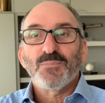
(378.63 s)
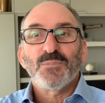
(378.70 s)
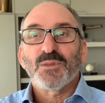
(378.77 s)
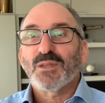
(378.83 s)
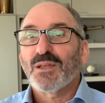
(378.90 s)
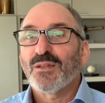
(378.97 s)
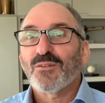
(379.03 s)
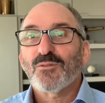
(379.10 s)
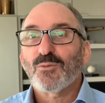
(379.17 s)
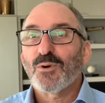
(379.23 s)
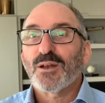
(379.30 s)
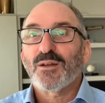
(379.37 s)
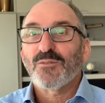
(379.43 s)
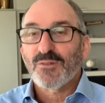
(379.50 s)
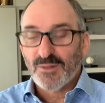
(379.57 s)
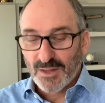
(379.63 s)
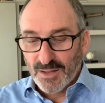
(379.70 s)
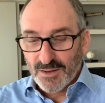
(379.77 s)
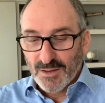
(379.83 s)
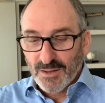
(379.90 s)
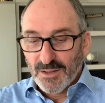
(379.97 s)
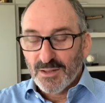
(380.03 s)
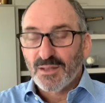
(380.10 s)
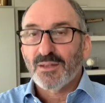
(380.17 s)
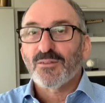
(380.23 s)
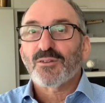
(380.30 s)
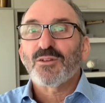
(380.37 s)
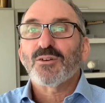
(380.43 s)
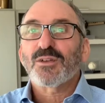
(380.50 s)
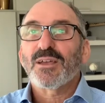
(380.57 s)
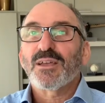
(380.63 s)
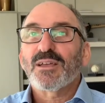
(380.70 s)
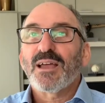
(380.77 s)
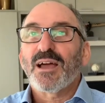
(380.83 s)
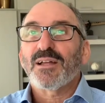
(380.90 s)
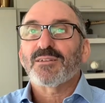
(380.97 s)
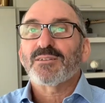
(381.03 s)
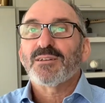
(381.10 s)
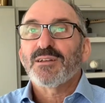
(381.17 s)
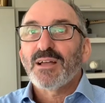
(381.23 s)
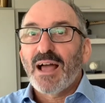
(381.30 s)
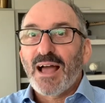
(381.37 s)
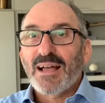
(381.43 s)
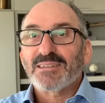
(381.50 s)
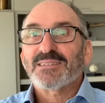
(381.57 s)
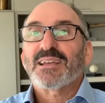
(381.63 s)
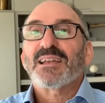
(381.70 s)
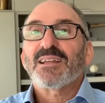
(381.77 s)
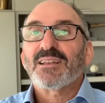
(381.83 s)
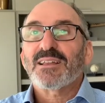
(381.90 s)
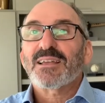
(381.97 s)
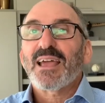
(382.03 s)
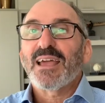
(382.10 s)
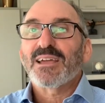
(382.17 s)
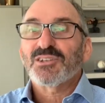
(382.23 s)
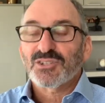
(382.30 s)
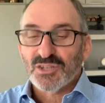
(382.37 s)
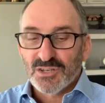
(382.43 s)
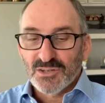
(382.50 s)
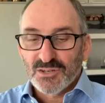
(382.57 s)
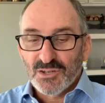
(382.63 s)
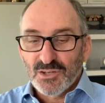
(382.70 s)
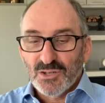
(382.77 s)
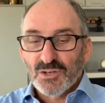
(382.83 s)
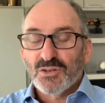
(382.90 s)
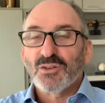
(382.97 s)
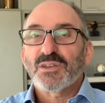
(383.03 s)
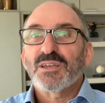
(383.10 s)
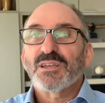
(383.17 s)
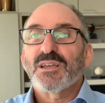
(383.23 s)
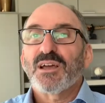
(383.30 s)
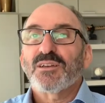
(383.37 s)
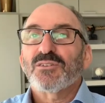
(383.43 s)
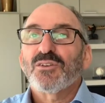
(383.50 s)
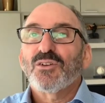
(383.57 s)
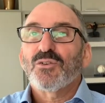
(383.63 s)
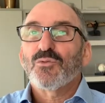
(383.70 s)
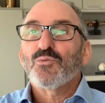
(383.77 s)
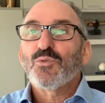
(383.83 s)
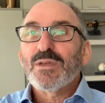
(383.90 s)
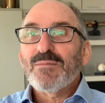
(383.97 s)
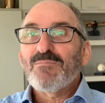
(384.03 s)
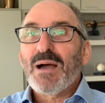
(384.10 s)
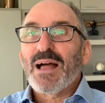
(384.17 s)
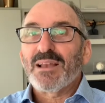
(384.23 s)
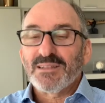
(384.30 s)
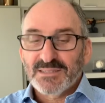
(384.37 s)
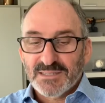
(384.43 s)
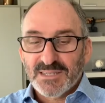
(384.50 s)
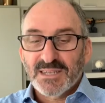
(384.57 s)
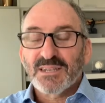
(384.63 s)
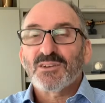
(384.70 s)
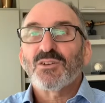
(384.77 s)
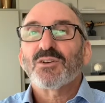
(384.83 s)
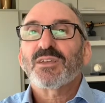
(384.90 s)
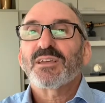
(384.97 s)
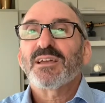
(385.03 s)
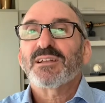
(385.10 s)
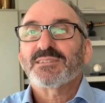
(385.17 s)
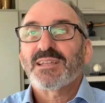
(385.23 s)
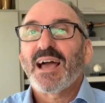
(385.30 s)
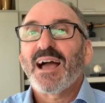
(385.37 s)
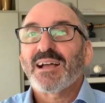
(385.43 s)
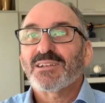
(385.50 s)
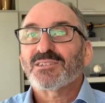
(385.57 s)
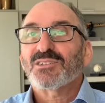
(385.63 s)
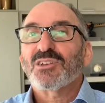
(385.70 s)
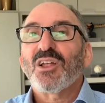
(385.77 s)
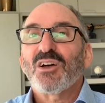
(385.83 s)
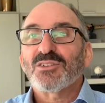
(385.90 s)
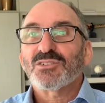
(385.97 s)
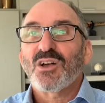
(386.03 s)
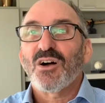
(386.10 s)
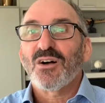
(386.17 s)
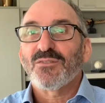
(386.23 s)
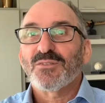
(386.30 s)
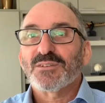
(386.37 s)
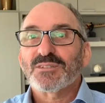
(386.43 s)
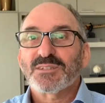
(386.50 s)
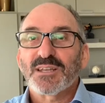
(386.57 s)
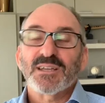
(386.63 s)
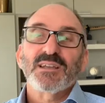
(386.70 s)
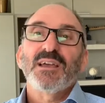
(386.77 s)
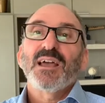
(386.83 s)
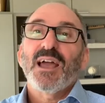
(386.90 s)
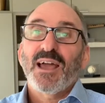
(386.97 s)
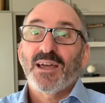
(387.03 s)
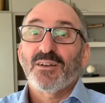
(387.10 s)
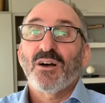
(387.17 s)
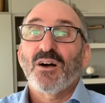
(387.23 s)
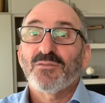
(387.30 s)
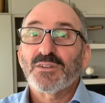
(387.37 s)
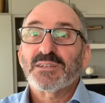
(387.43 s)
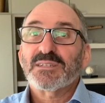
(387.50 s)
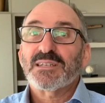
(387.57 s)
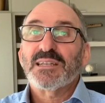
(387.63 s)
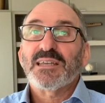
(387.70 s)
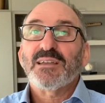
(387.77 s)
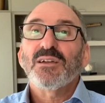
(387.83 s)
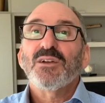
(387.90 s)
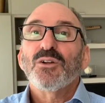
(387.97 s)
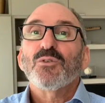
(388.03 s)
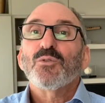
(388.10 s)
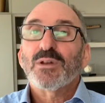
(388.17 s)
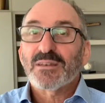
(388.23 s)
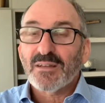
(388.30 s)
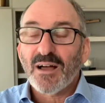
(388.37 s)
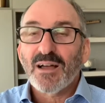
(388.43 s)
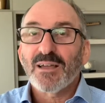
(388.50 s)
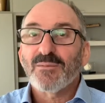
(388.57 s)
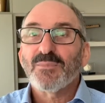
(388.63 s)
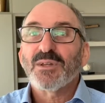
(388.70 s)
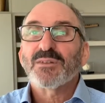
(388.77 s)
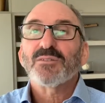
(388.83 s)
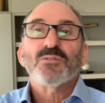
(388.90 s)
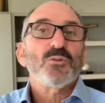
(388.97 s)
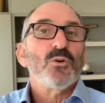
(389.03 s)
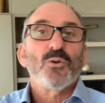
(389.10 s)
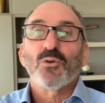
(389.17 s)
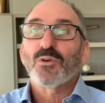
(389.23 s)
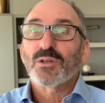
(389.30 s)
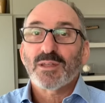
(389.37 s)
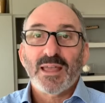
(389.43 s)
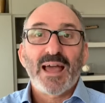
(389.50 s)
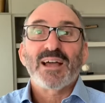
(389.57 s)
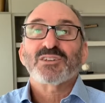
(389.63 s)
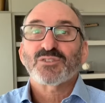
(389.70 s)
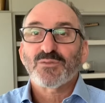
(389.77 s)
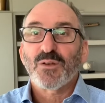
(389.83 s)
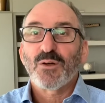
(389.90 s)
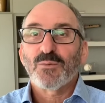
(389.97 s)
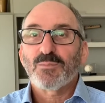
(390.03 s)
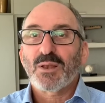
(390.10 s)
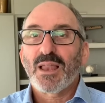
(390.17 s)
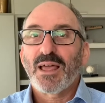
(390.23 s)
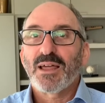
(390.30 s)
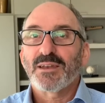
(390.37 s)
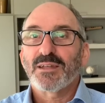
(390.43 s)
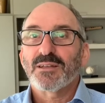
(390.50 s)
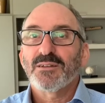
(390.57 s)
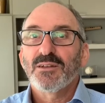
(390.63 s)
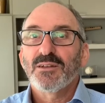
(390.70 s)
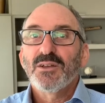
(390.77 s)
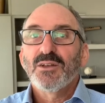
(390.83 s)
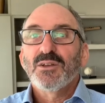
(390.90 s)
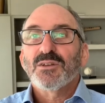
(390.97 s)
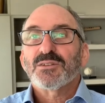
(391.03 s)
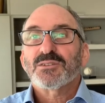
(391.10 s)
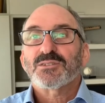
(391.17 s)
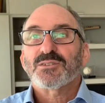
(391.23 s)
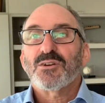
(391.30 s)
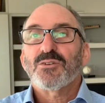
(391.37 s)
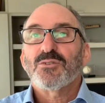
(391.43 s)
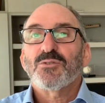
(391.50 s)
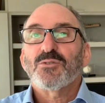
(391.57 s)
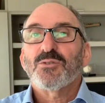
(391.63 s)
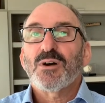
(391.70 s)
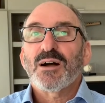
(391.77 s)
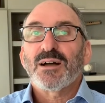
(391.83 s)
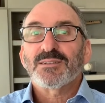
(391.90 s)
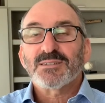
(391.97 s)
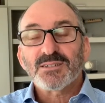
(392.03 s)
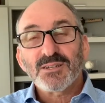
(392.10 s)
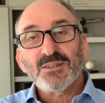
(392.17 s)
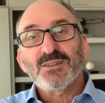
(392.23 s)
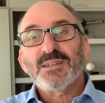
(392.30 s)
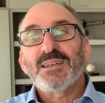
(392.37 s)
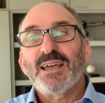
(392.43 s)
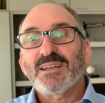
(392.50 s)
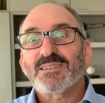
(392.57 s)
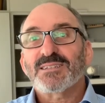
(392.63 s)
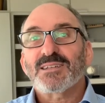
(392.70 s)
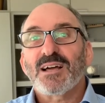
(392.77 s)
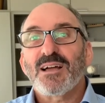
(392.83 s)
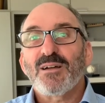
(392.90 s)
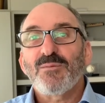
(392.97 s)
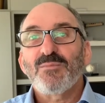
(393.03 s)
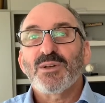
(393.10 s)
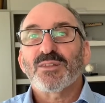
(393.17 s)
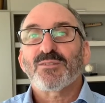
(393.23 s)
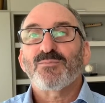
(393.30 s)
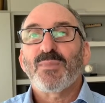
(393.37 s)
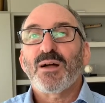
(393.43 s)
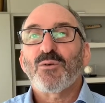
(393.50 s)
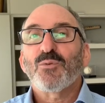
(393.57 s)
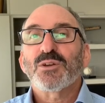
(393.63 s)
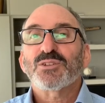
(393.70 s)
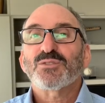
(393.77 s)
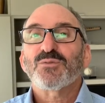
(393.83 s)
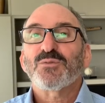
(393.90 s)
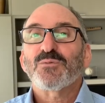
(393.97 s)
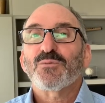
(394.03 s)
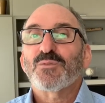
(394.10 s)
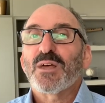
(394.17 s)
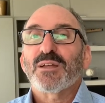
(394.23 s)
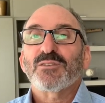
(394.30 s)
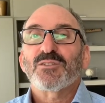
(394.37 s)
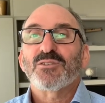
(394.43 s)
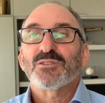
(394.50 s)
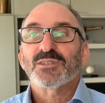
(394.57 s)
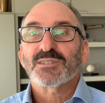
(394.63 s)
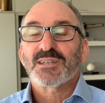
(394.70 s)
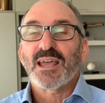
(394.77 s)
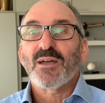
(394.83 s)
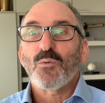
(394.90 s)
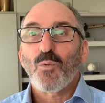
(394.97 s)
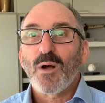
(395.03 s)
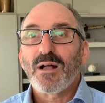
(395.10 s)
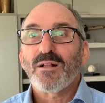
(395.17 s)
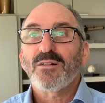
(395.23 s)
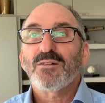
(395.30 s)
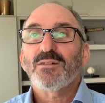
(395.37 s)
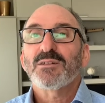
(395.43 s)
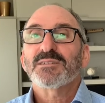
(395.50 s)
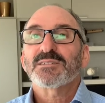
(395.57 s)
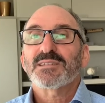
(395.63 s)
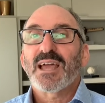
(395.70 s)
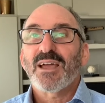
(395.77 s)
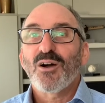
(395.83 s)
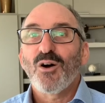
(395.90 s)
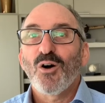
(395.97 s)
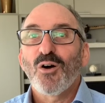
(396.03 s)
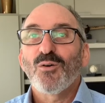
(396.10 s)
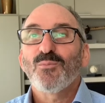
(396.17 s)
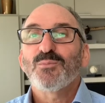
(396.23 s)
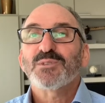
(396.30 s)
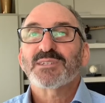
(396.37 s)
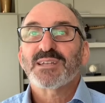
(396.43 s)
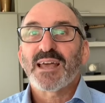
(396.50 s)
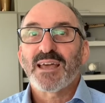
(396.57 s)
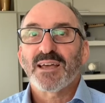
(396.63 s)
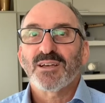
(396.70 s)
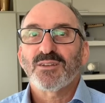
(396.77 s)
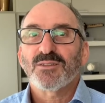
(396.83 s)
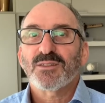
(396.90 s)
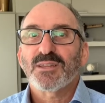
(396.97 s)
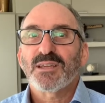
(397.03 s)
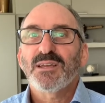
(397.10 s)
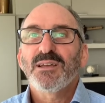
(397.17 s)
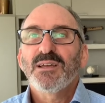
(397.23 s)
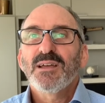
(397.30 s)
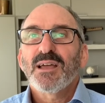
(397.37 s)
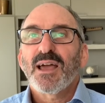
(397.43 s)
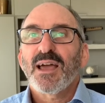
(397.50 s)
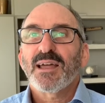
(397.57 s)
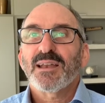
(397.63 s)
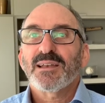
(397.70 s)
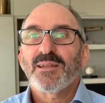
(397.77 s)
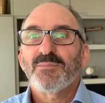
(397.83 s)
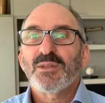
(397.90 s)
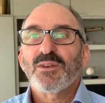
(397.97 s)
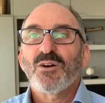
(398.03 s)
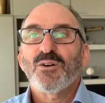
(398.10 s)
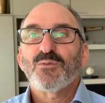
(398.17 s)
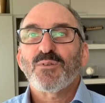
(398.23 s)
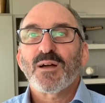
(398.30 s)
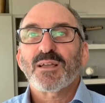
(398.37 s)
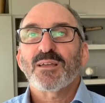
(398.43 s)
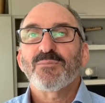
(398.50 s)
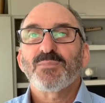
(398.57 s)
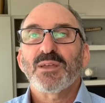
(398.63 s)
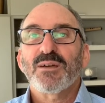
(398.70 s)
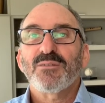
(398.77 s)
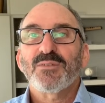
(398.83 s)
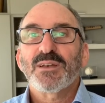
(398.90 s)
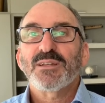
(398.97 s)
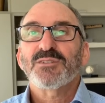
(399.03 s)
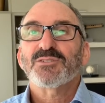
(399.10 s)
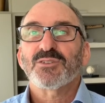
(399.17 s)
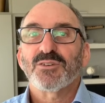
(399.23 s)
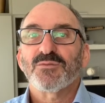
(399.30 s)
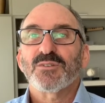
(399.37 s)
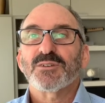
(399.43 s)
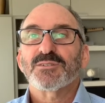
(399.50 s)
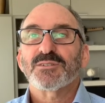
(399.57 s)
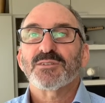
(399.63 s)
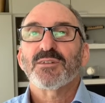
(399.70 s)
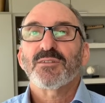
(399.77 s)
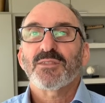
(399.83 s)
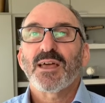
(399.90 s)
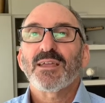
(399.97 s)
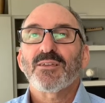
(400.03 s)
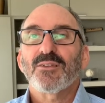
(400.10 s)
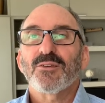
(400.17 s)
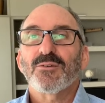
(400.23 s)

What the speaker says: is what I've said, is looking at asset allocation, looking at rebalancing, looking at tax loss harvesting, and obviously retirement or cash flow planning. So until the next time, it's my wish that you stay well, stay home, stay healthy, and let me know if I can be of any service. Thank you.